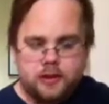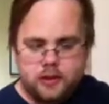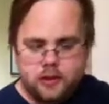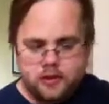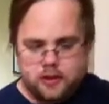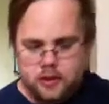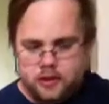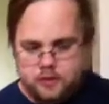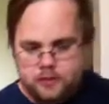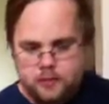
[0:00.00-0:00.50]

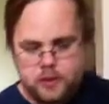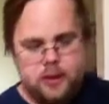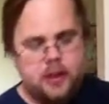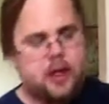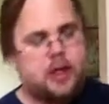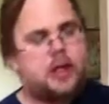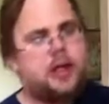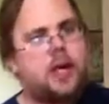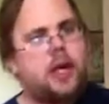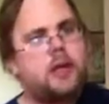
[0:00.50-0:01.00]
good
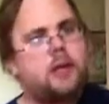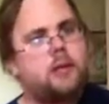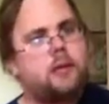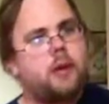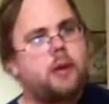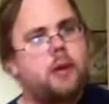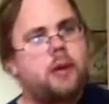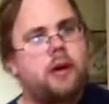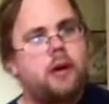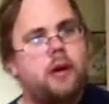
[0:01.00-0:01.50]
Monday Night
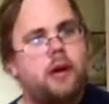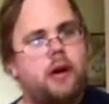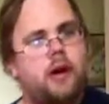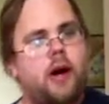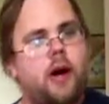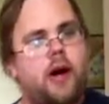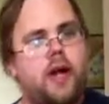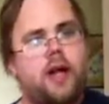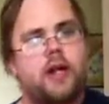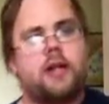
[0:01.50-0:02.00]
Raw.
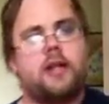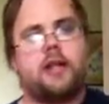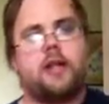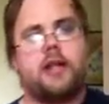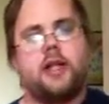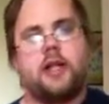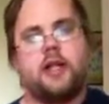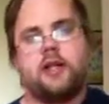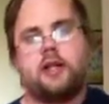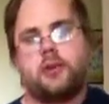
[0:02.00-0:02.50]
I
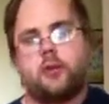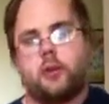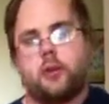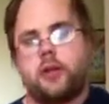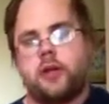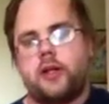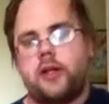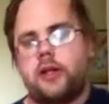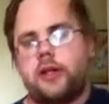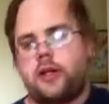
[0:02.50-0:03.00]

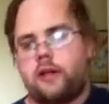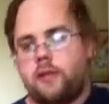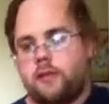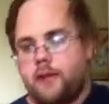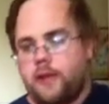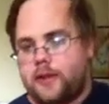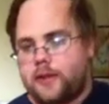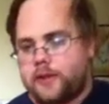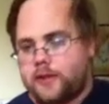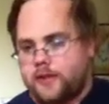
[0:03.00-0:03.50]
enjoyed it
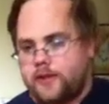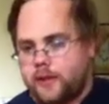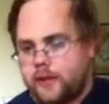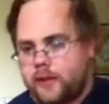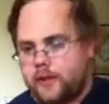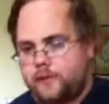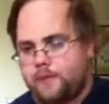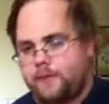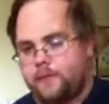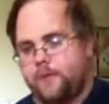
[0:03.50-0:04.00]

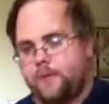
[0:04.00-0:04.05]
immensely.